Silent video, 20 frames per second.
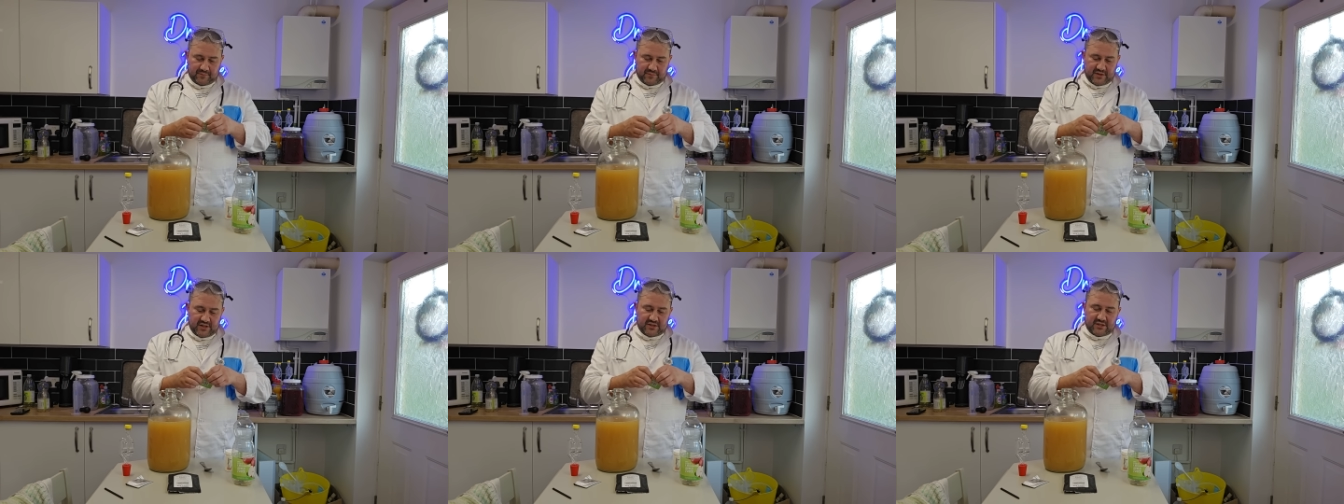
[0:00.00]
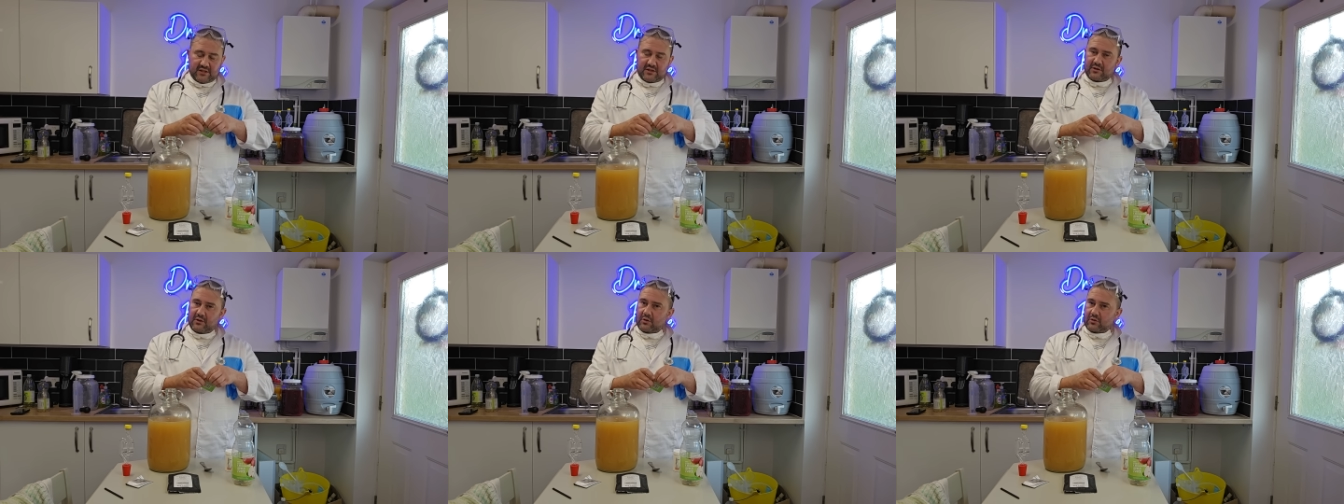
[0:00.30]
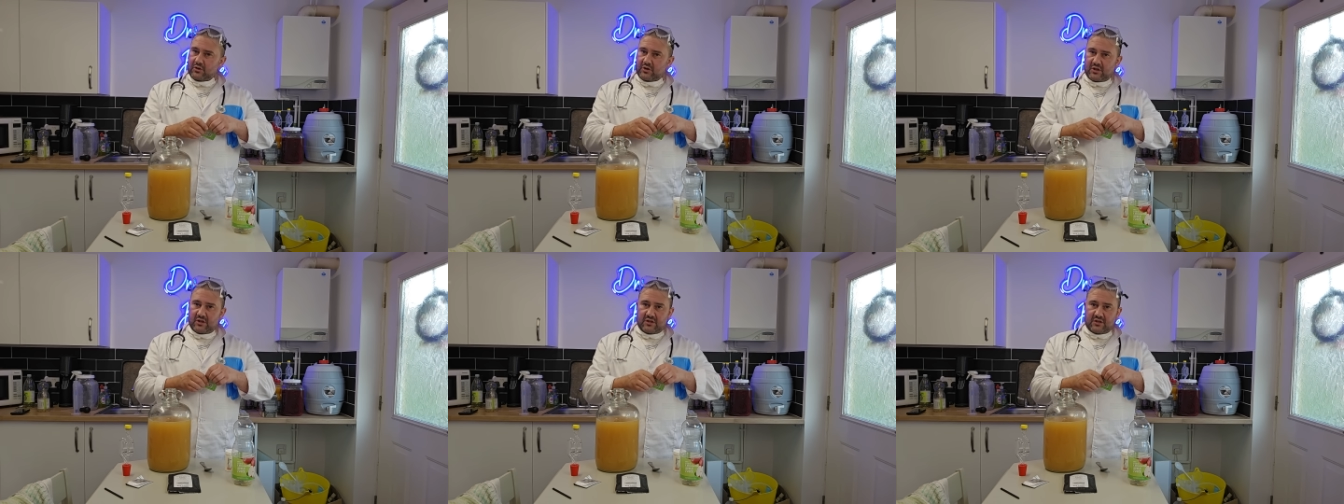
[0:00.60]
This is
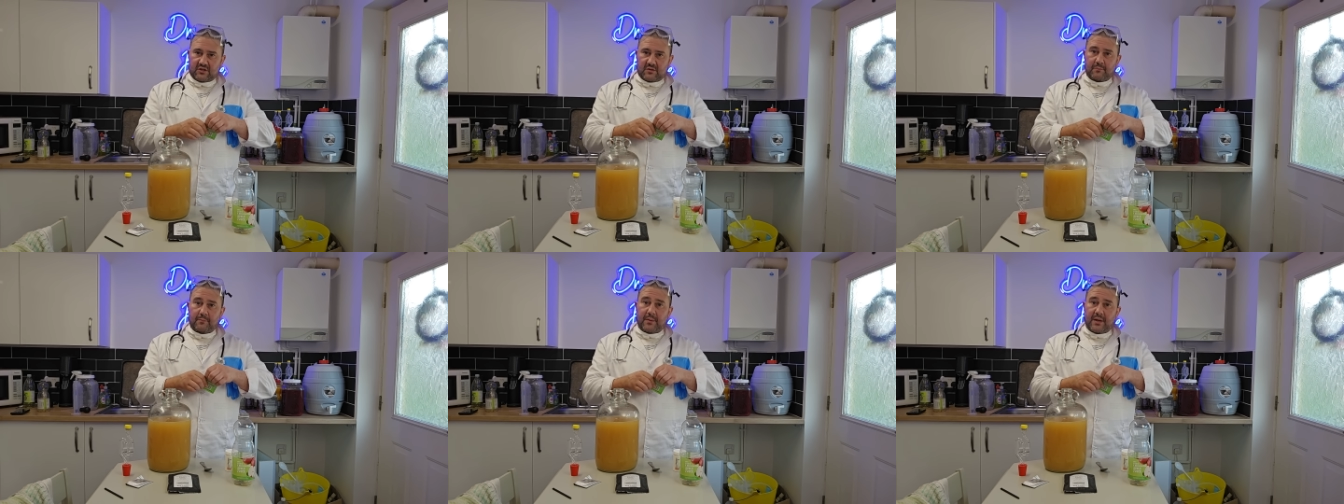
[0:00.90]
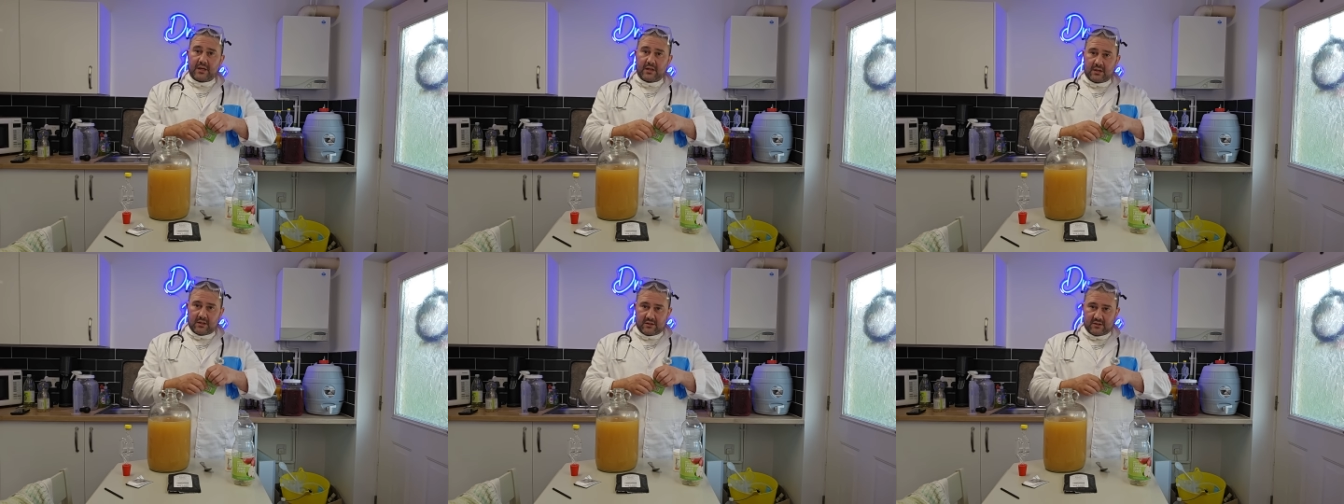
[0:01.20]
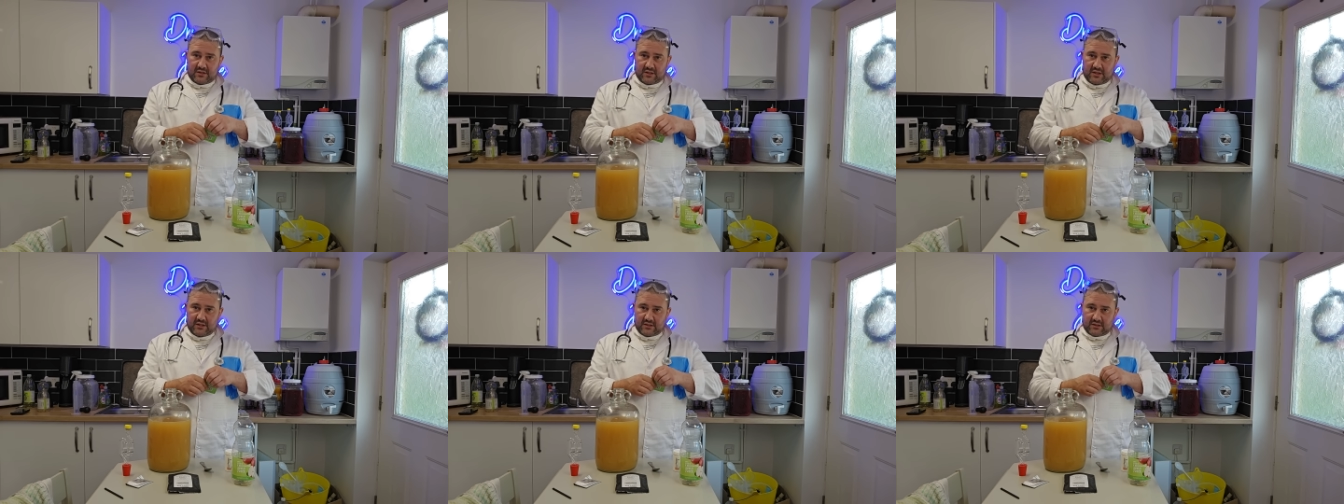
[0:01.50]
not just
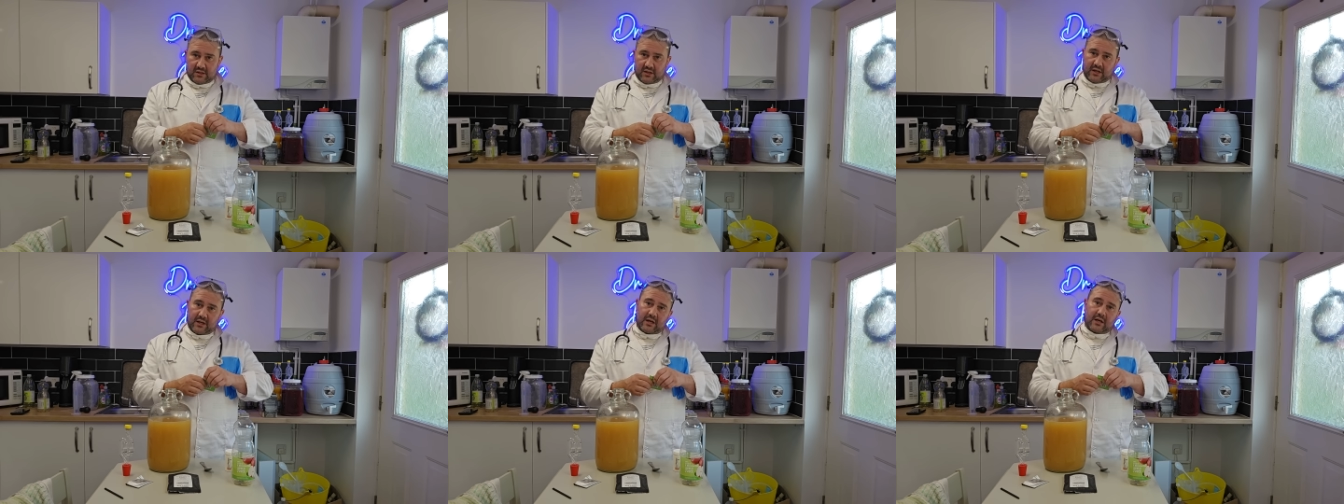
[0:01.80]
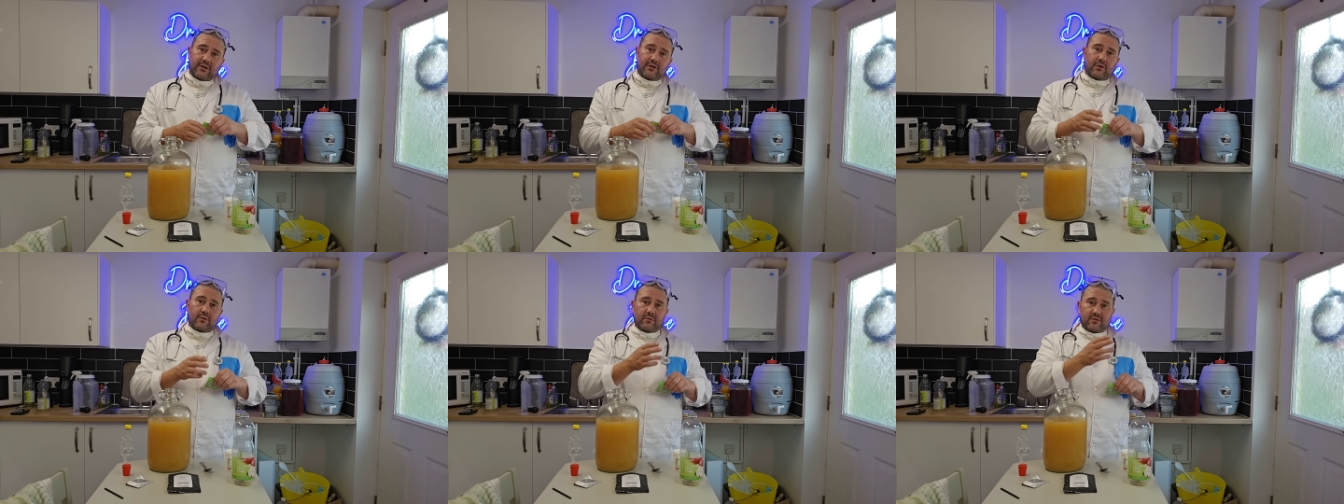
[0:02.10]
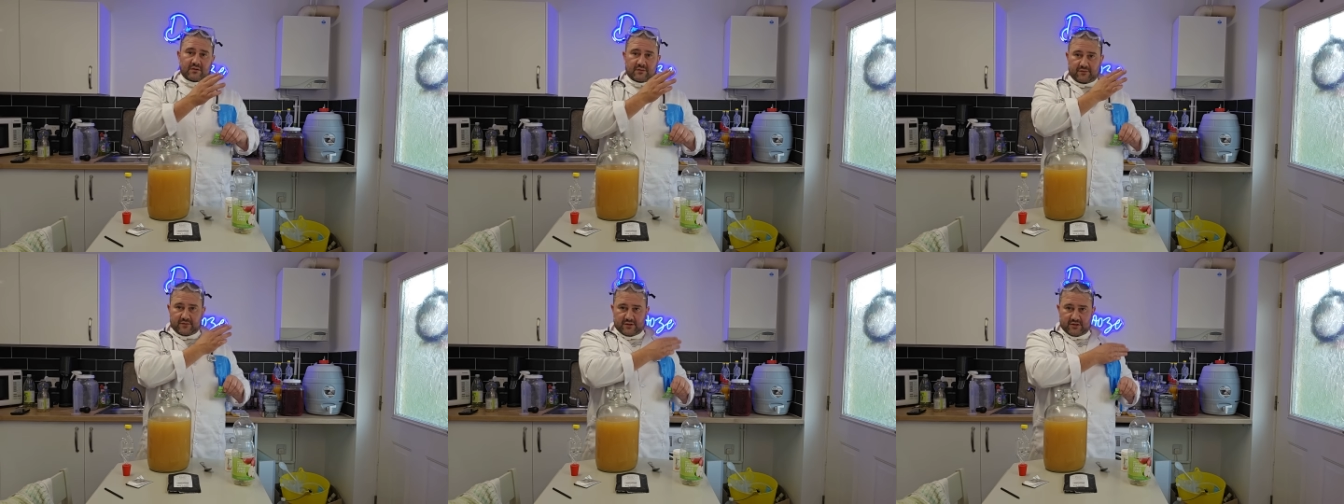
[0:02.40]
baker's yeast like I
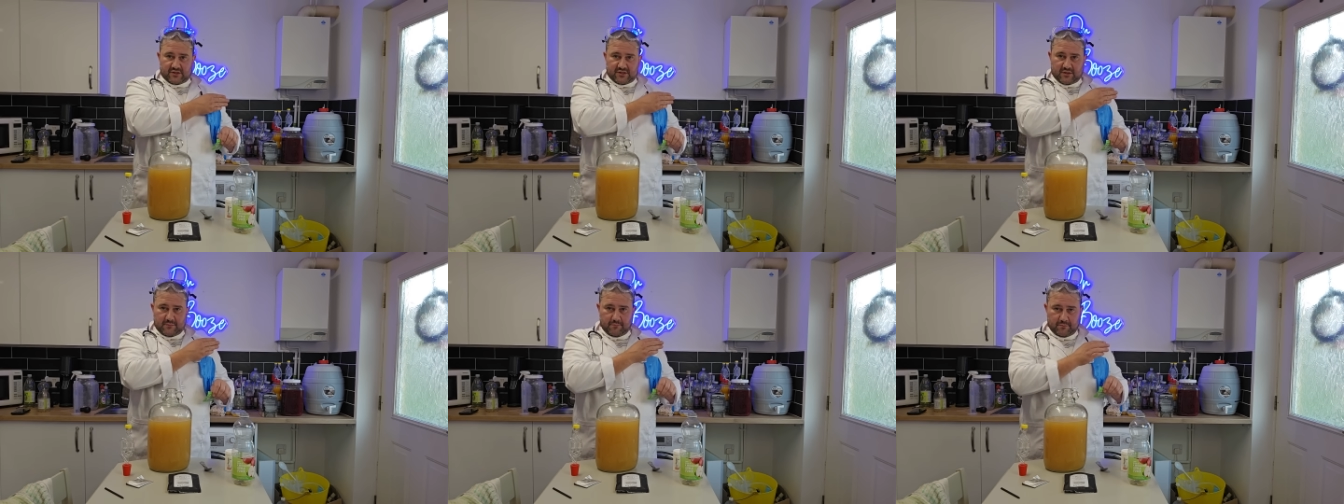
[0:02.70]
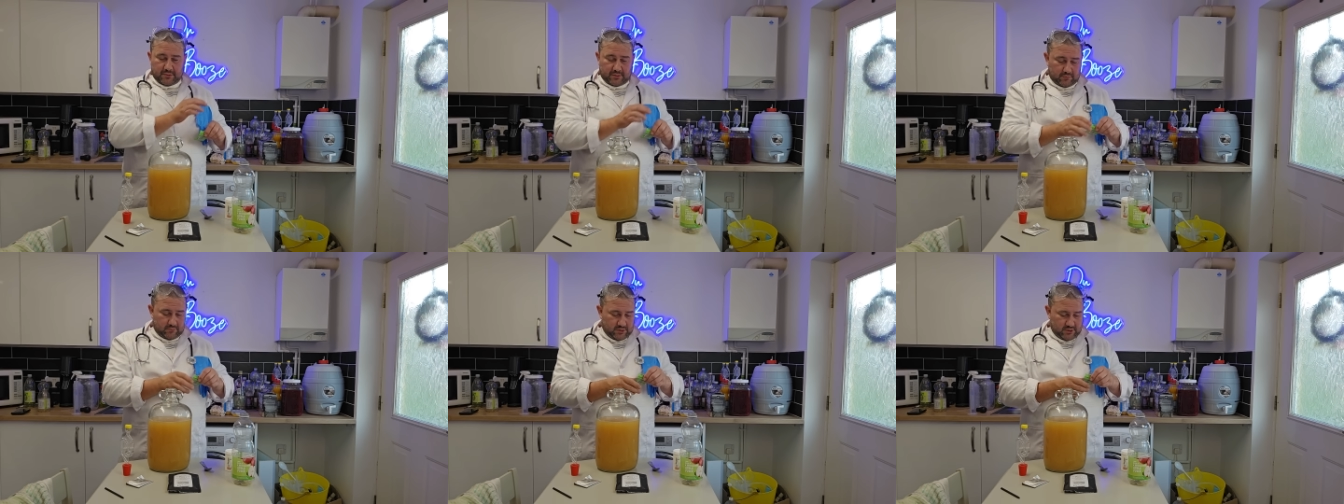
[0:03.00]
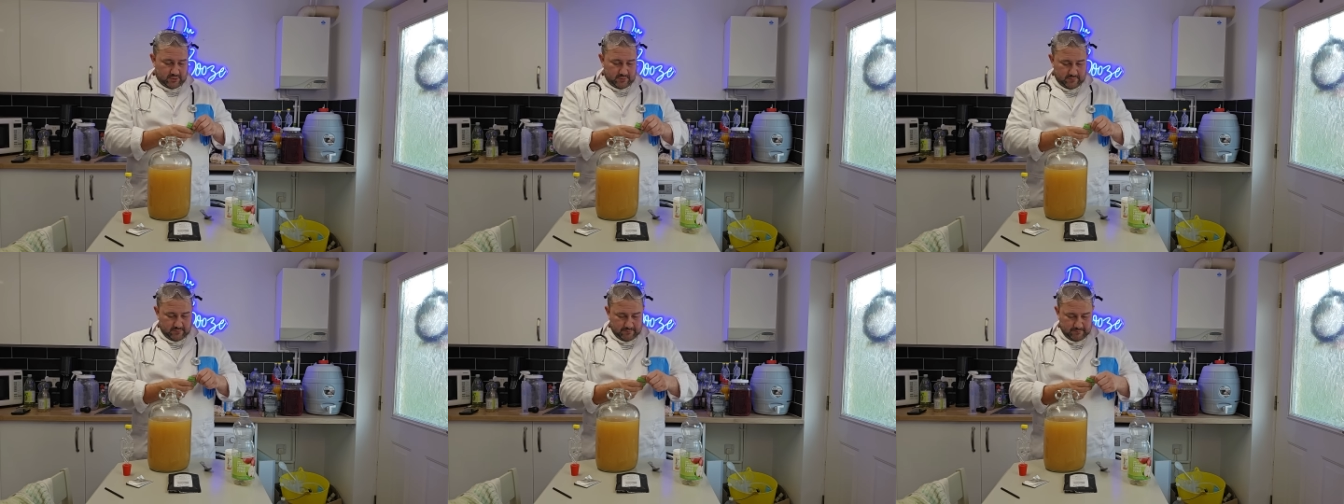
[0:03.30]
used for the simple
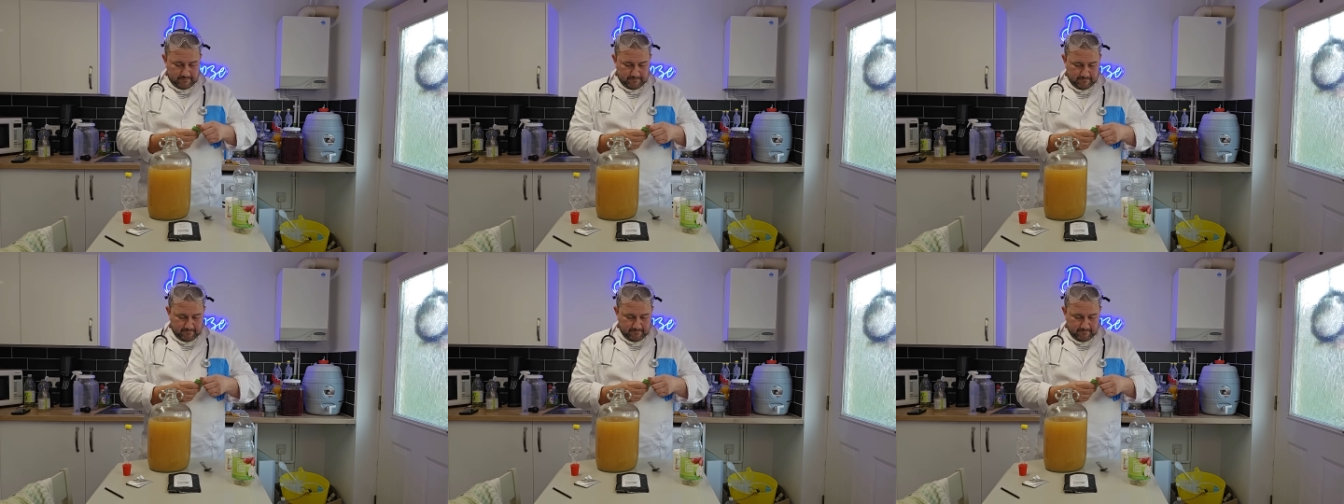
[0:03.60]
one.